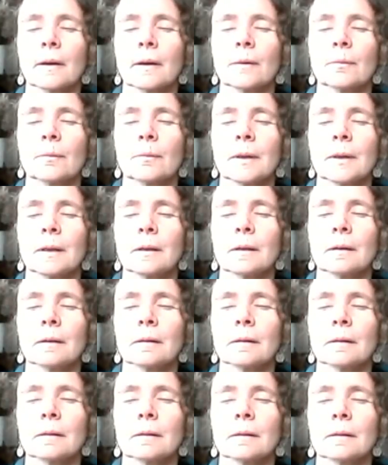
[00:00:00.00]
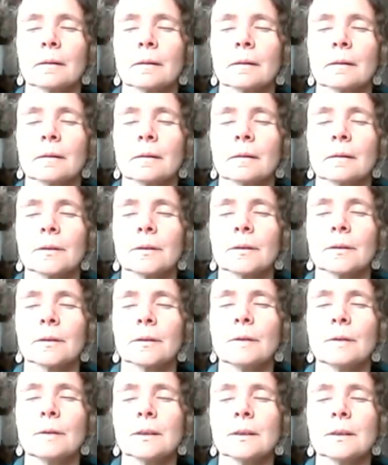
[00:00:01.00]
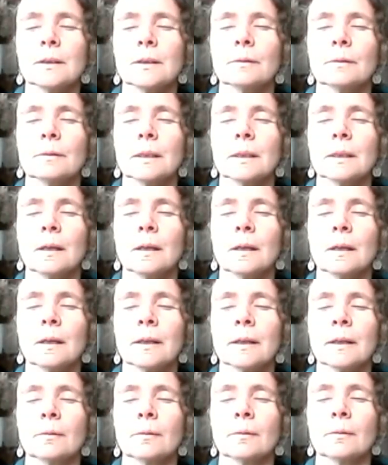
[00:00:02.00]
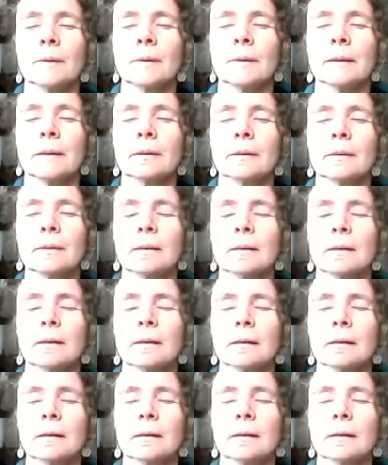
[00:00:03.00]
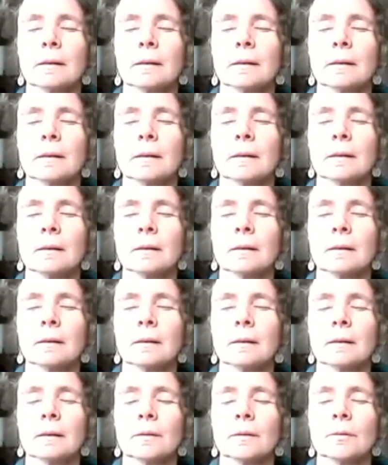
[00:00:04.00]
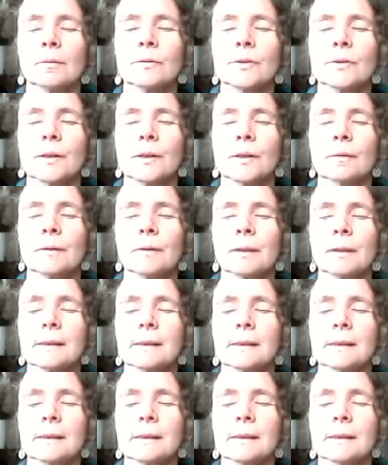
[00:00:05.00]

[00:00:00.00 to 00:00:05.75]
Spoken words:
we're attuning to and aligning with also in